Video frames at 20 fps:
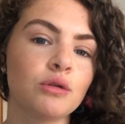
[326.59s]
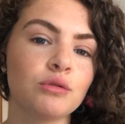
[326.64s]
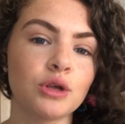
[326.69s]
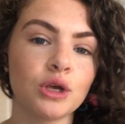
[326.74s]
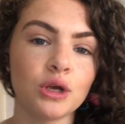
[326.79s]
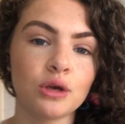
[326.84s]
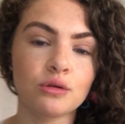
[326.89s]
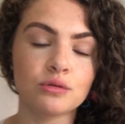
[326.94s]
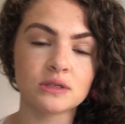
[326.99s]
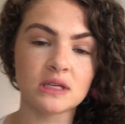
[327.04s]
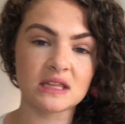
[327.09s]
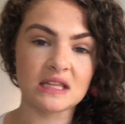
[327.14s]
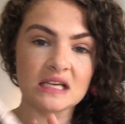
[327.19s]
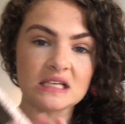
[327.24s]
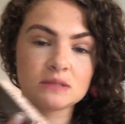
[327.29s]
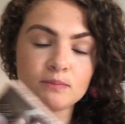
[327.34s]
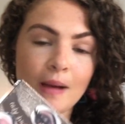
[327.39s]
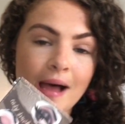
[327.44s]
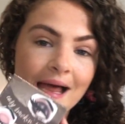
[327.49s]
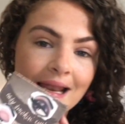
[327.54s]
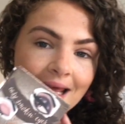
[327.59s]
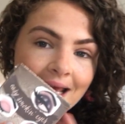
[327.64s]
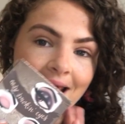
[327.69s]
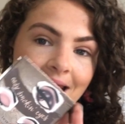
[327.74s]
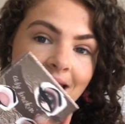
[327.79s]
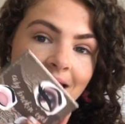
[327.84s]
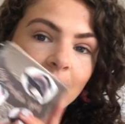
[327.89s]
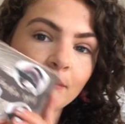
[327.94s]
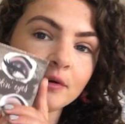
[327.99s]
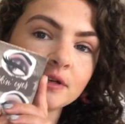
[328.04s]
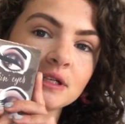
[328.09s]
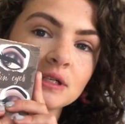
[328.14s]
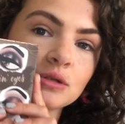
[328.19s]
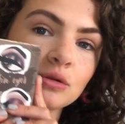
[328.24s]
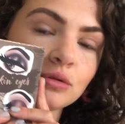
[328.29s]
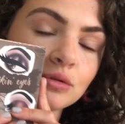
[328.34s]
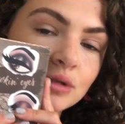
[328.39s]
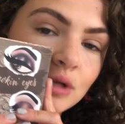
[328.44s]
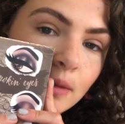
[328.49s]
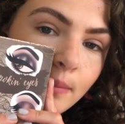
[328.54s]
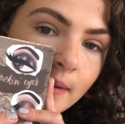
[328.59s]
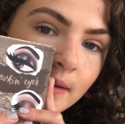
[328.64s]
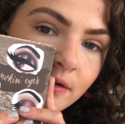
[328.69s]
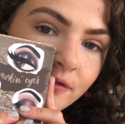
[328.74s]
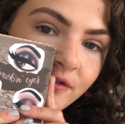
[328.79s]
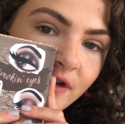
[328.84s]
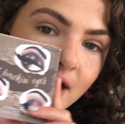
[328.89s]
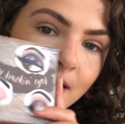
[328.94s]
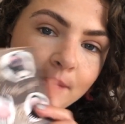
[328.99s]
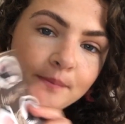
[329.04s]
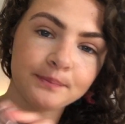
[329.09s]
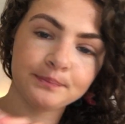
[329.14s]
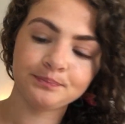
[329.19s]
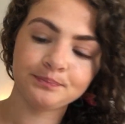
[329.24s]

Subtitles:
use this palette here, which is also a benefit.